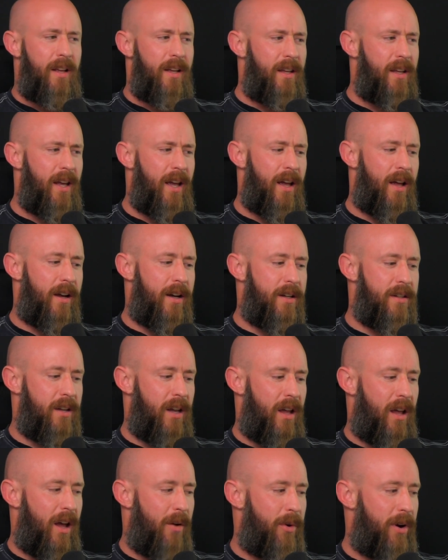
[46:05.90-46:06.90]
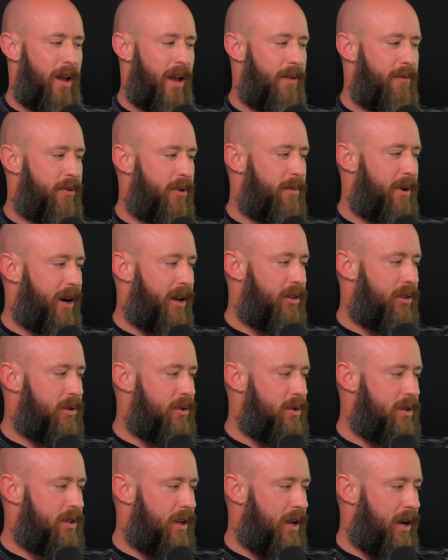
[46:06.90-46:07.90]
Yeah, because I would hate for my
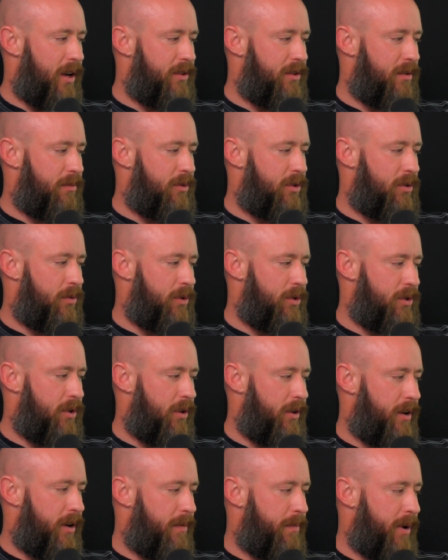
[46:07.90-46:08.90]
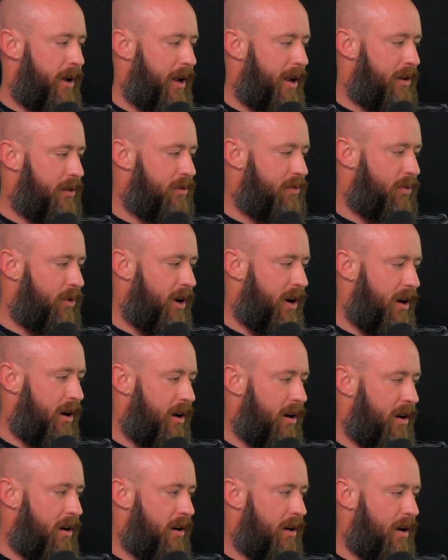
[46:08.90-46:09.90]
enthusiasm to result in a bias
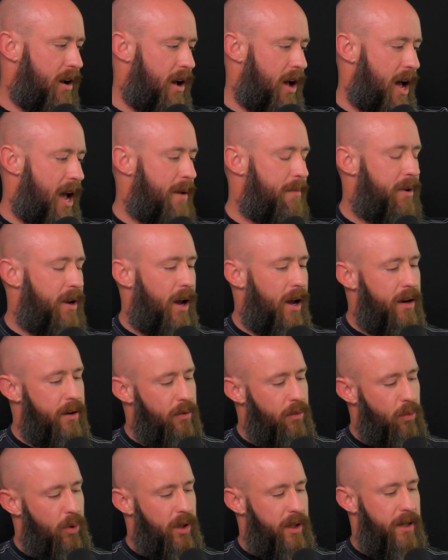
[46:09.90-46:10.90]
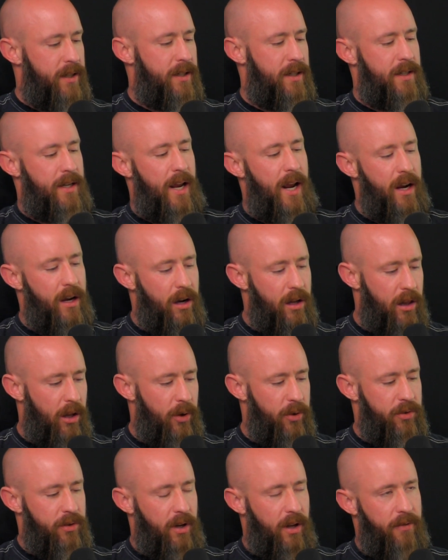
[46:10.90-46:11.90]
where I'm not willing to take a
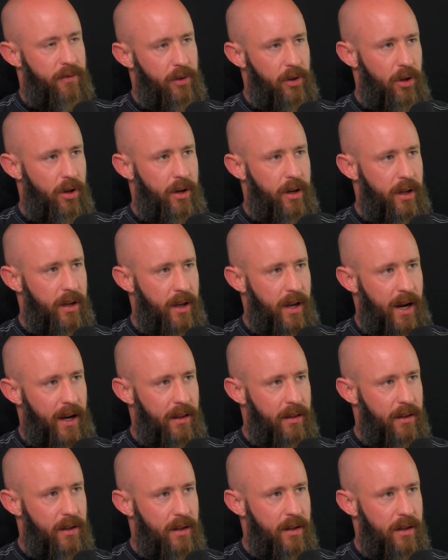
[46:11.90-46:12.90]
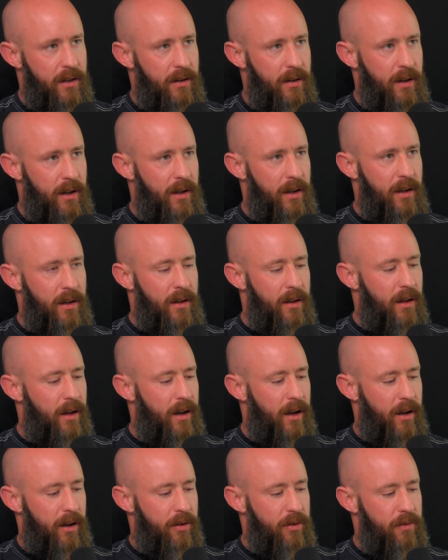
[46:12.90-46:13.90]
close enough look at the
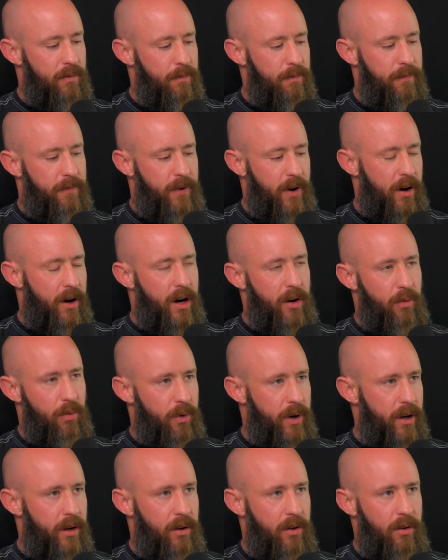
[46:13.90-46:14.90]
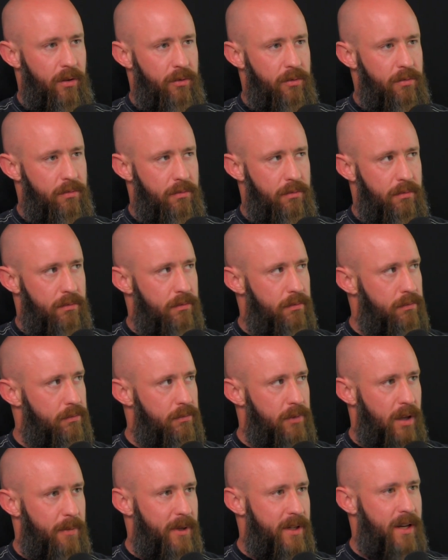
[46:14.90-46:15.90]
very real
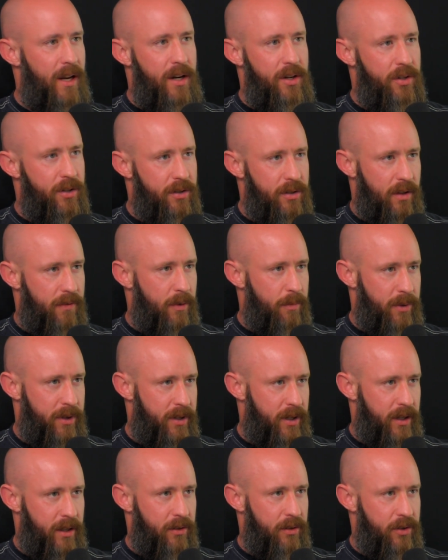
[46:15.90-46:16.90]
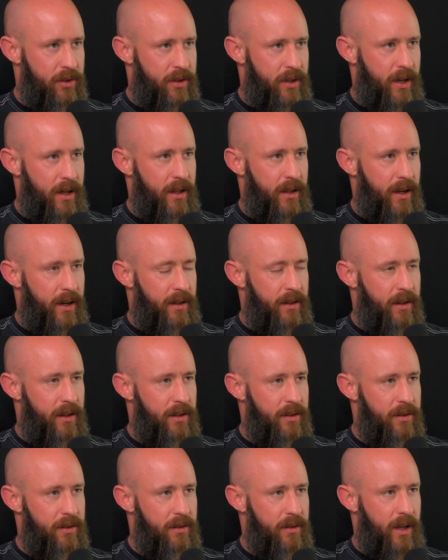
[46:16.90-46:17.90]
limitations of a particular study like
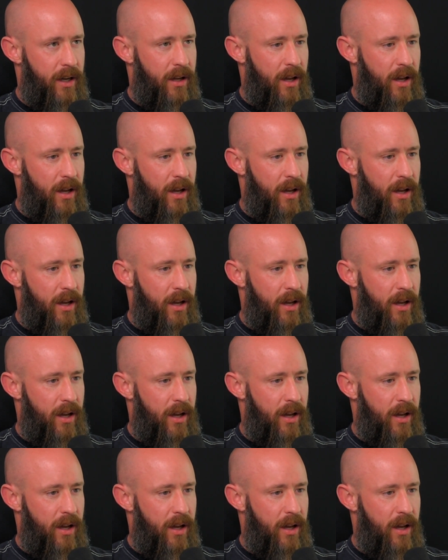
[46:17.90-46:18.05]
this.